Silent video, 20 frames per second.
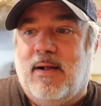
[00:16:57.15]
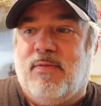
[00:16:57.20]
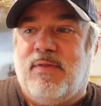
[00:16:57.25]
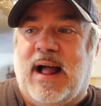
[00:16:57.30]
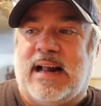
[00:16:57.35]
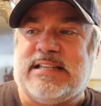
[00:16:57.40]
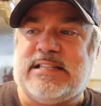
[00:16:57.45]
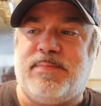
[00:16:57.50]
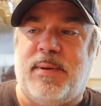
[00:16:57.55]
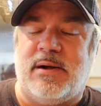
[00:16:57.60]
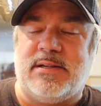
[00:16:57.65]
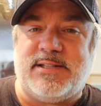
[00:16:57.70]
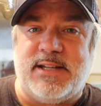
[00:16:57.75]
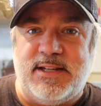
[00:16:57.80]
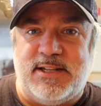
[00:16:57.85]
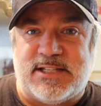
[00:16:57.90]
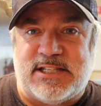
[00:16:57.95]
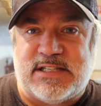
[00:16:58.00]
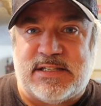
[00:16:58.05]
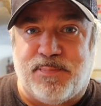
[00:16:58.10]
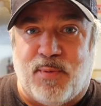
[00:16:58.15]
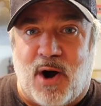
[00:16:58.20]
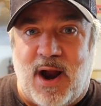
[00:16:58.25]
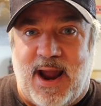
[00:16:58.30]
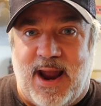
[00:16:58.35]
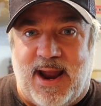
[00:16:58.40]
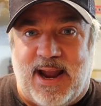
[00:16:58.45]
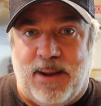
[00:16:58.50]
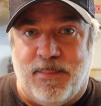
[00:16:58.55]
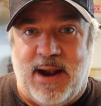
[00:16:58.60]
That's supposedly the
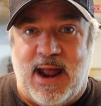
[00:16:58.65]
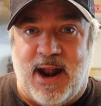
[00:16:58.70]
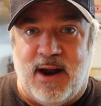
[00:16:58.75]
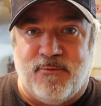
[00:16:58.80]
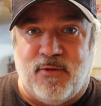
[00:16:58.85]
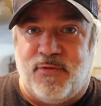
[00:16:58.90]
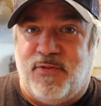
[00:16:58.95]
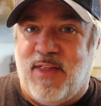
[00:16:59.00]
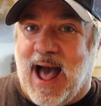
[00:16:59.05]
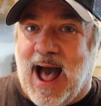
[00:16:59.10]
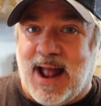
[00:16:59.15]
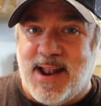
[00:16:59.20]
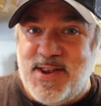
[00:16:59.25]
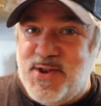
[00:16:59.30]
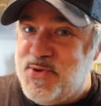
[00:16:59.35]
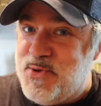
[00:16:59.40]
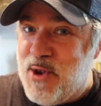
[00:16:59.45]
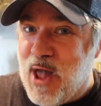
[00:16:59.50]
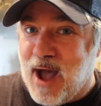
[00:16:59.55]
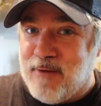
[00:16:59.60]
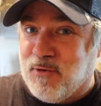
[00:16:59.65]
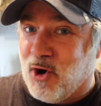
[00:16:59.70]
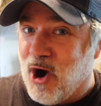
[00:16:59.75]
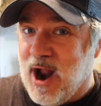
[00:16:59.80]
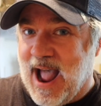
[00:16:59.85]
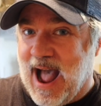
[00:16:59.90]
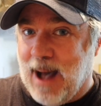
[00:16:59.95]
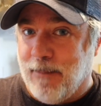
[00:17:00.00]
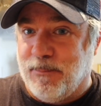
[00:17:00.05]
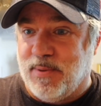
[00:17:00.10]
spray coming out of that never
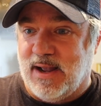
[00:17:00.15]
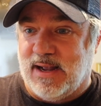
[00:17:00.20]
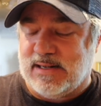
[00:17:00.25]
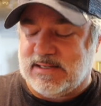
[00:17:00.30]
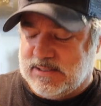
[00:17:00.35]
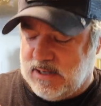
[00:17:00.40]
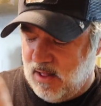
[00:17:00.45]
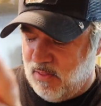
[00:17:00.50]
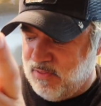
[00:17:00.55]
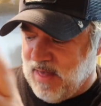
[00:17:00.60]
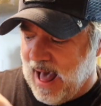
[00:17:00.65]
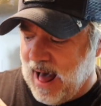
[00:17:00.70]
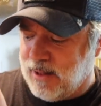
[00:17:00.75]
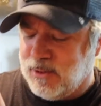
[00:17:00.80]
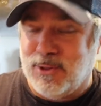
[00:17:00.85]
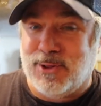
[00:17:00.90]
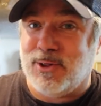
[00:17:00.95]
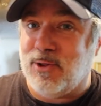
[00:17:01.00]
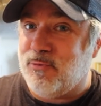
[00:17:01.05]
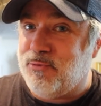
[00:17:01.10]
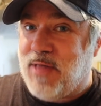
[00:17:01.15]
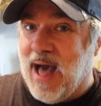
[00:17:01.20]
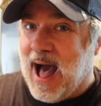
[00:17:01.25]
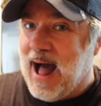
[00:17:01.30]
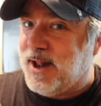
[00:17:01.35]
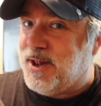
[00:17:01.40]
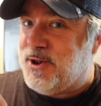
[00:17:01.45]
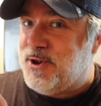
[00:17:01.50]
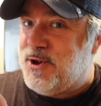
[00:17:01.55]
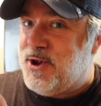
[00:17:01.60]
happened. That
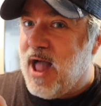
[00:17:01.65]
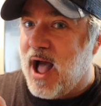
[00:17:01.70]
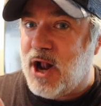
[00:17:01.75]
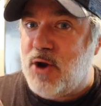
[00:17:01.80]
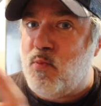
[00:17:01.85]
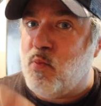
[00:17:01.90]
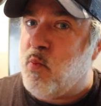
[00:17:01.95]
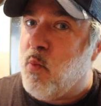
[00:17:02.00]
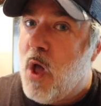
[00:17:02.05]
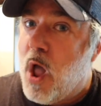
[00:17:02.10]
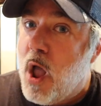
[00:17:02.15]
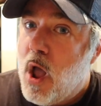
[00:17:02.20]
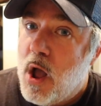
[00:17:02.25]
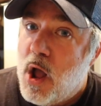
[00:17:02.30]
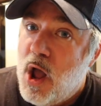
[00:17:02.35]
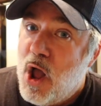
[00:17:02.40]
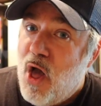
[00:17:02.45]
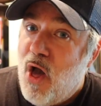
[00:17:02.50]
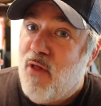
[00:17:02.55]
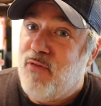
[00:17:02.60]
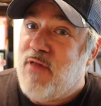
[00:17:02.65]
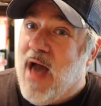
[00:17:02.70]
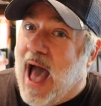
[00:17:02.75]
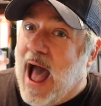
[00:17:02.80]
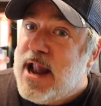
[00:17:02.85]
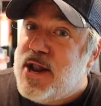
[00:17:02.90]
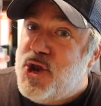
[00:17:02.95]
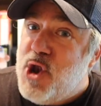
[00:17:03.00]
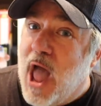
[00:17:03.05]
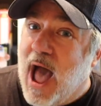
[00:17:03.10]
that ne
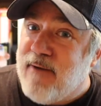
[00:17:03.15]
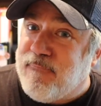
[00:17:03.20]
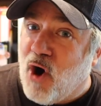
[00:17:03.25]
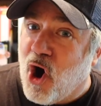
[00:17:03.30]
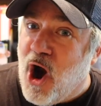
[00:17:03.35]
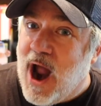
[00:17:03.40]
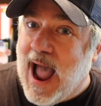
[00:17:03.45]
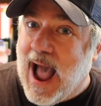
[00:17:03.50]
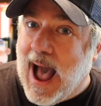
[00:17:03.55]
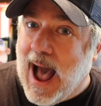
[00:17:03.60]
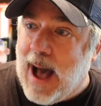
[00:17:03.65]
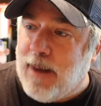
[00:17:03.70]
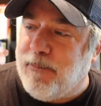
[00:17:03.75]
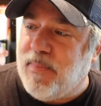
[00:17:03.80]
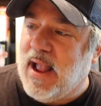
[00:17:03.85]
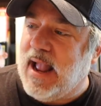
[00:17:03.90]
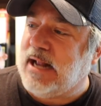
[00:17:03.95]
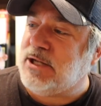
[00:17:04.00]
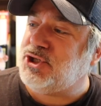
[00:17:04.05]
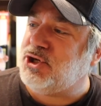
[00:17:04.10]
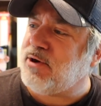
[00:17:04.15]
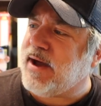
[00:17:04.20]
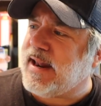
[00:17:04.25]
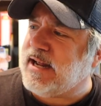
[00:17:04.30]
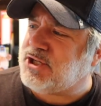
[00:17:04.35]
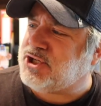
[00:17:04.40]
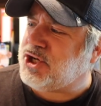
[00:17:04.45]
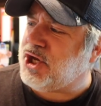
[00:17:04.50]
that never happened. You get a